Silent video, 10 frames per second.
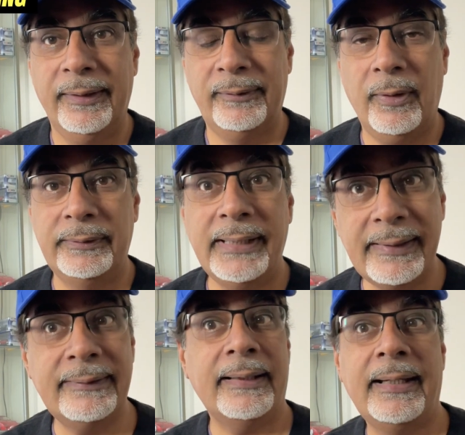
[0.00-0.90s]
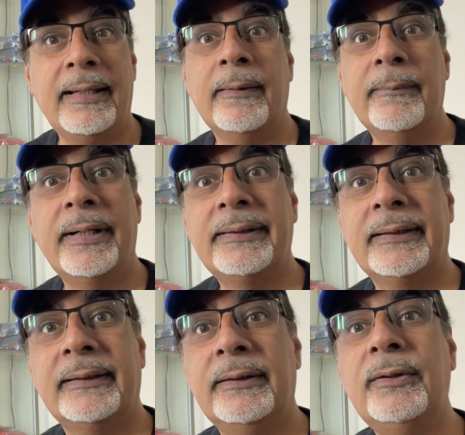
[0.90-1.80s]
So yesterday it emerged
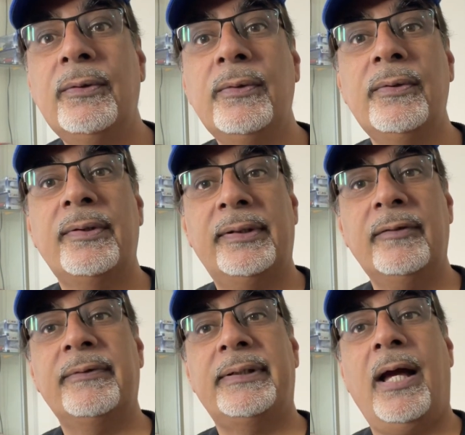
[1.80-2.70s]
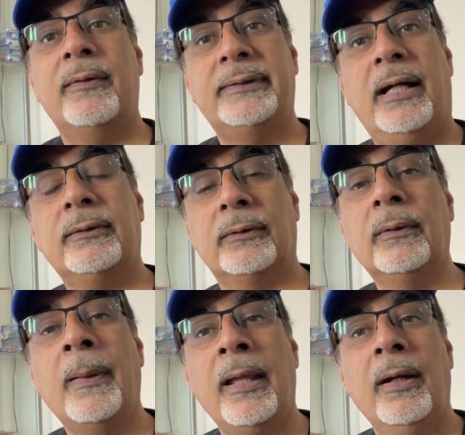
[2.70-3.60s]
that the new Silvertown
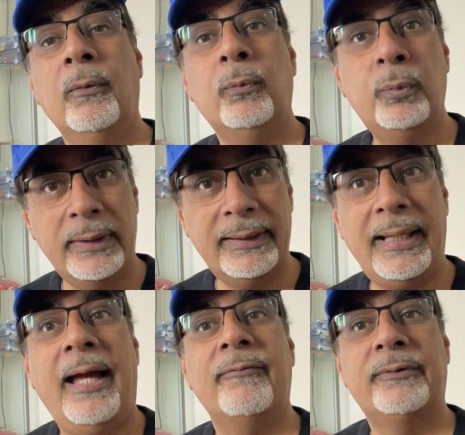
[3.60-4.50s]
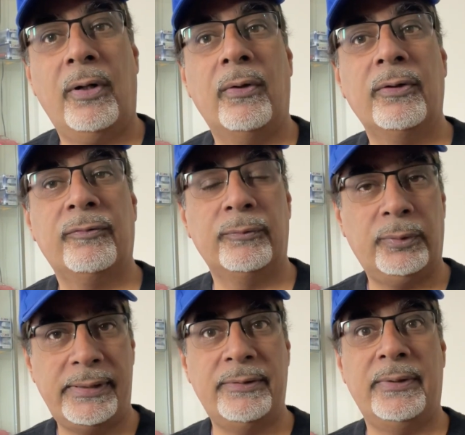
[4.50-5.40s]
tunnel will have tolls from
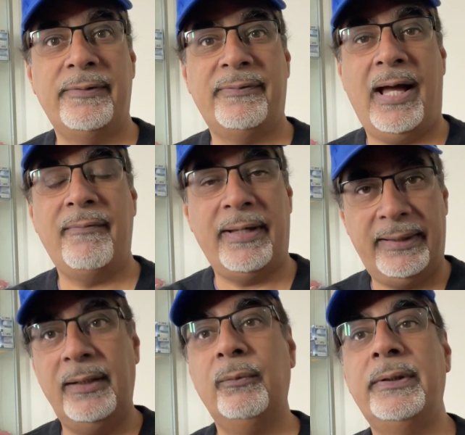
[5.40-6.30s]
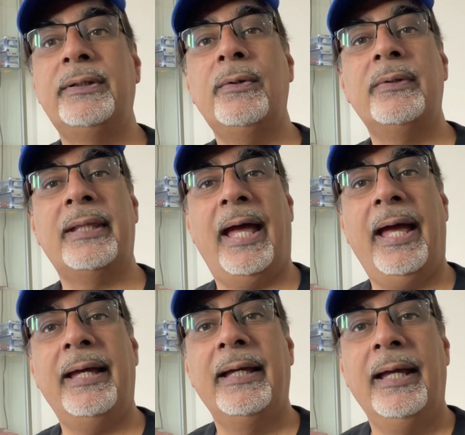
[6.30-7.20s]
2025. I think we knew
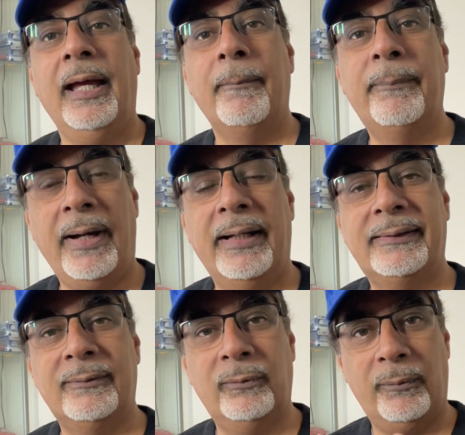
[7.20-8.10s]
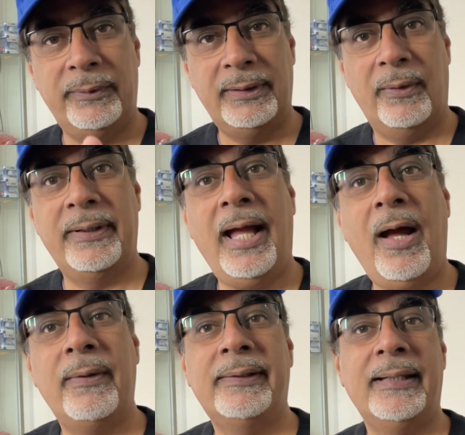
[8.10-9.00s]
that. But what we know
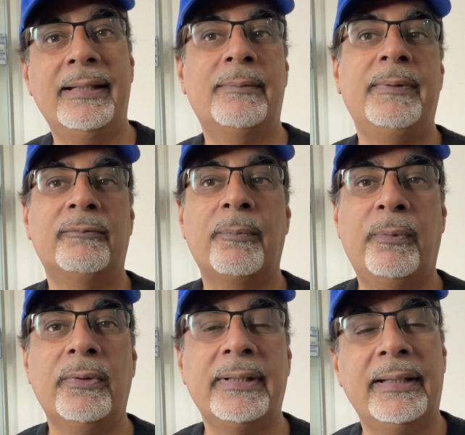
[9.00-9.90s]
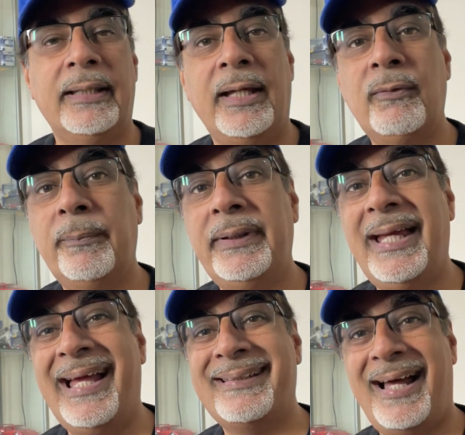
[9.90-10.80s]
now is that it's being reported that they will
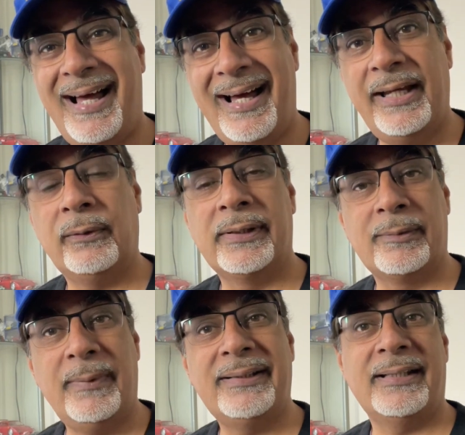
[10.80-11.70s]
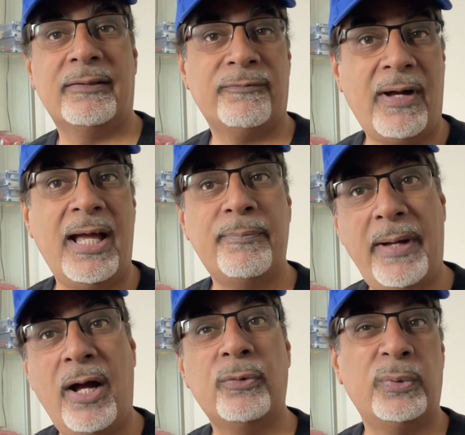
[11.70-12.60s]
be as high or as much as
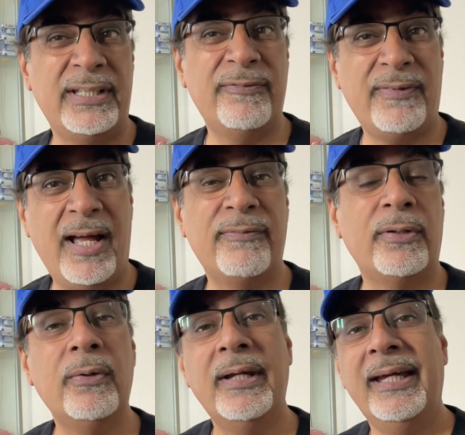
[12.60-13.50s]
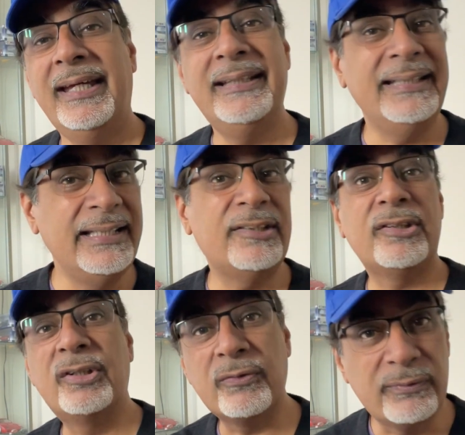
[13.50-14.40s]
£5.25. So in each
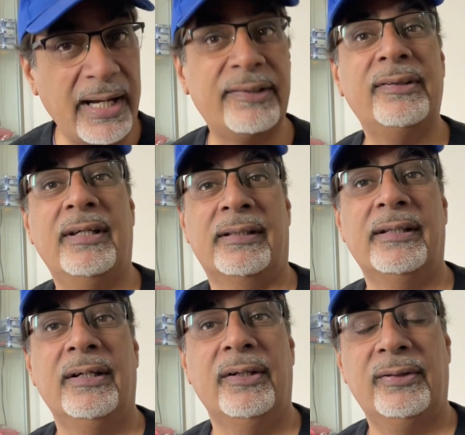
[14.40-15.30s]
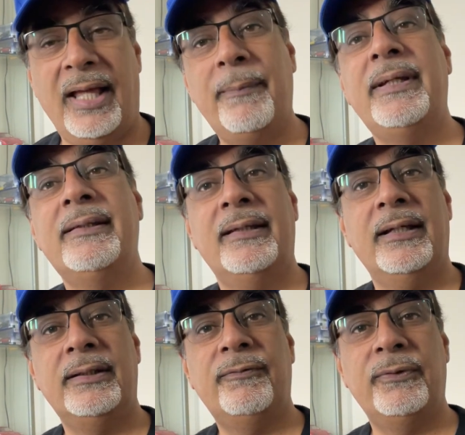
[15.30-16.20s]
direction. So that means
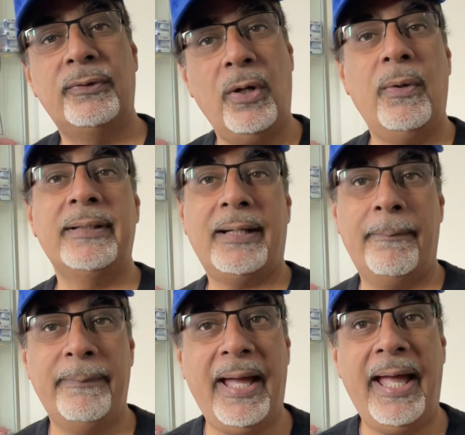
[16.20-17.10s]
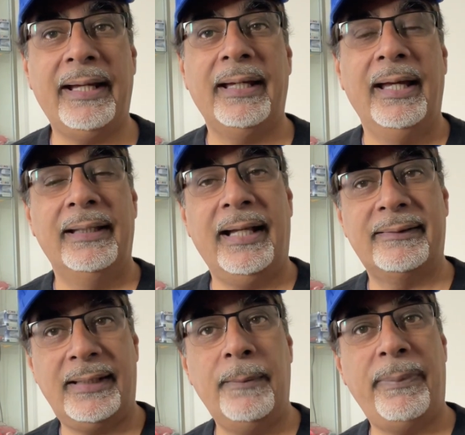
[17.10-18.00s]
that if you go and come back,
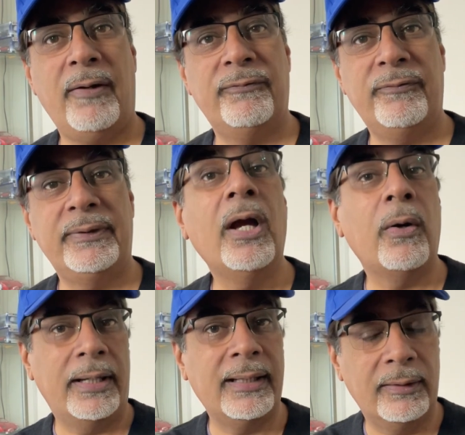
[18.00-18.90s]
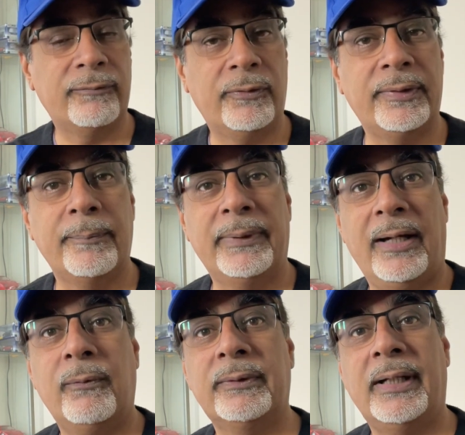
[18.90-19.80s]
that's £10.50. Oh, and of course at
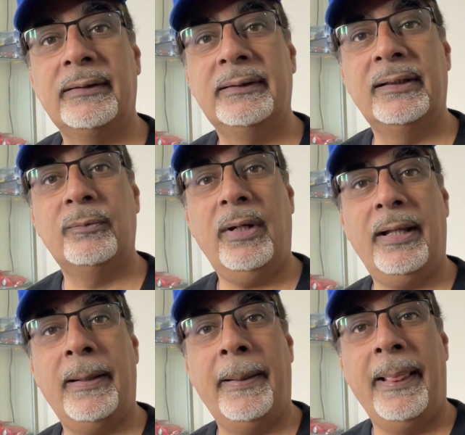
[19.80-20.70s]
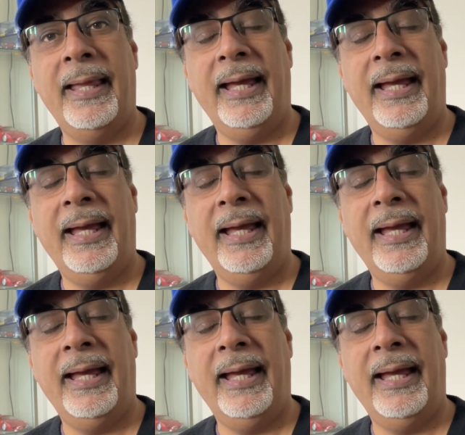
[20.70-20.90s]
Blackwall Tunnel as well.